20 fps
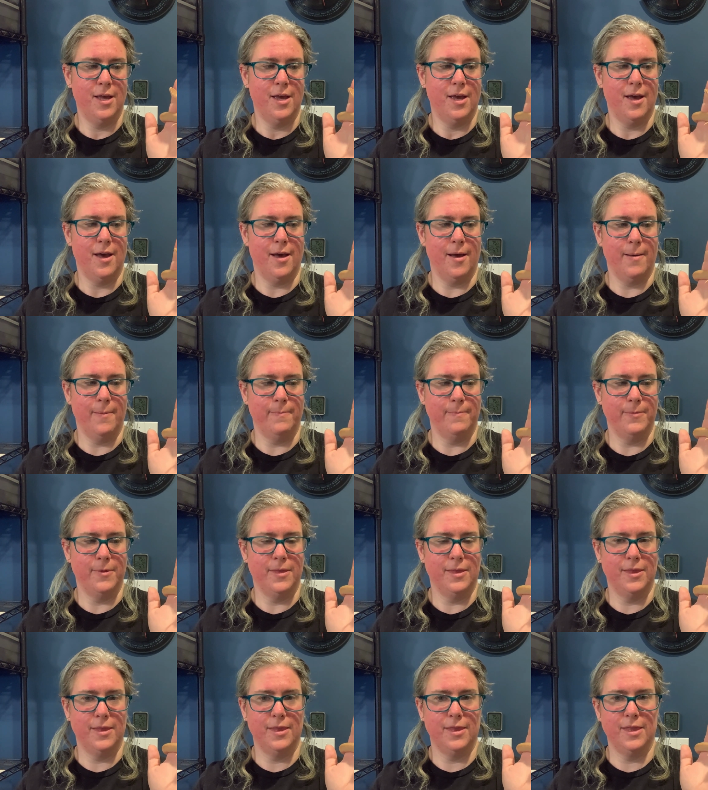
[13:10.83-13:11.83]

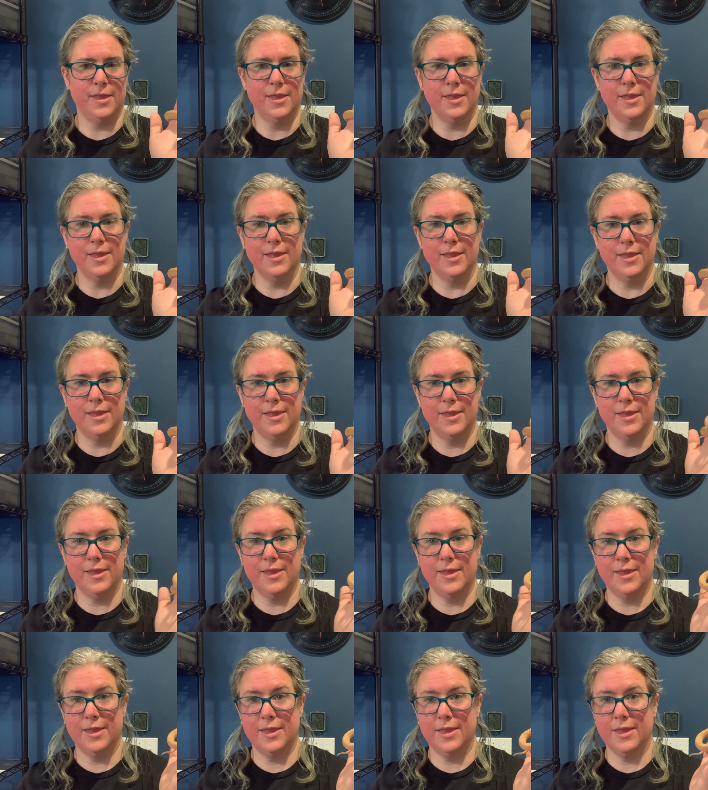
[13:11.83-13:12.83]

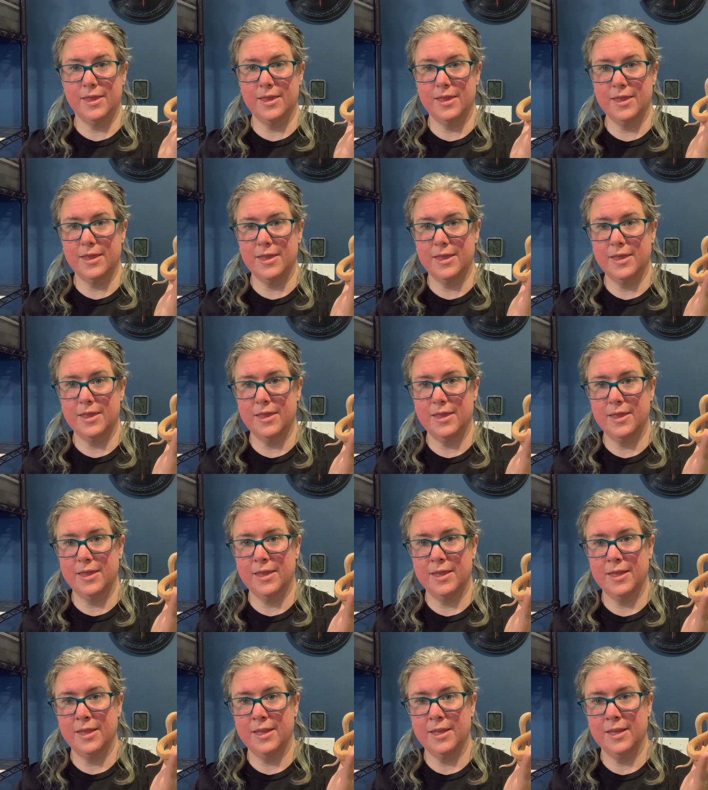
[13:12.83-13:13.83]

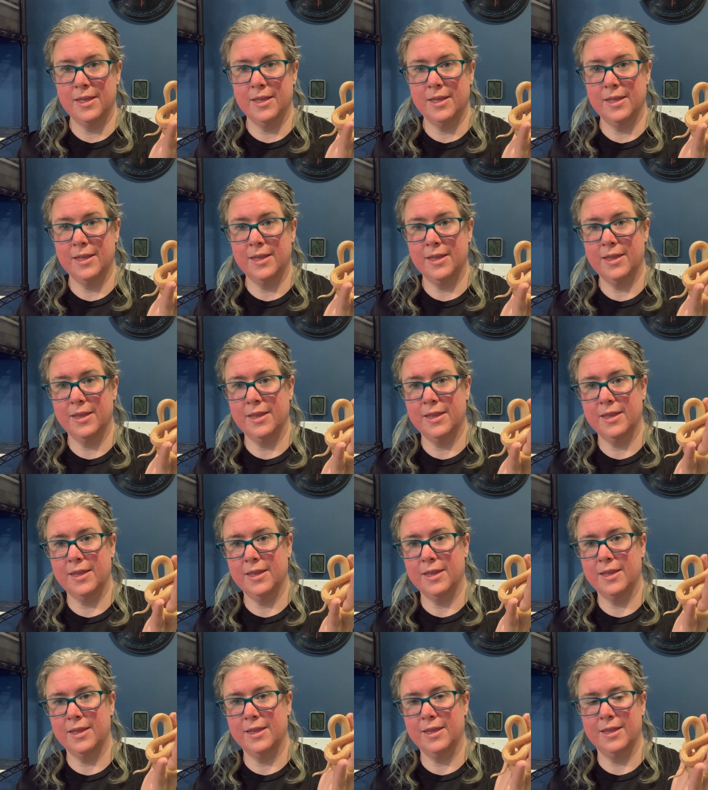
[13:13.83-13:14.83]

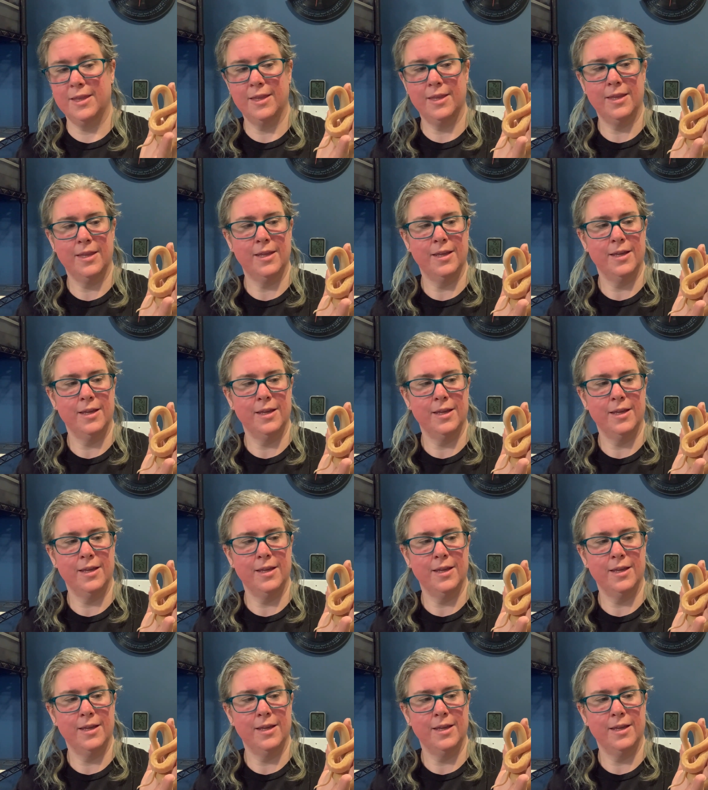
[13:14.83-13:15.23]
(silence)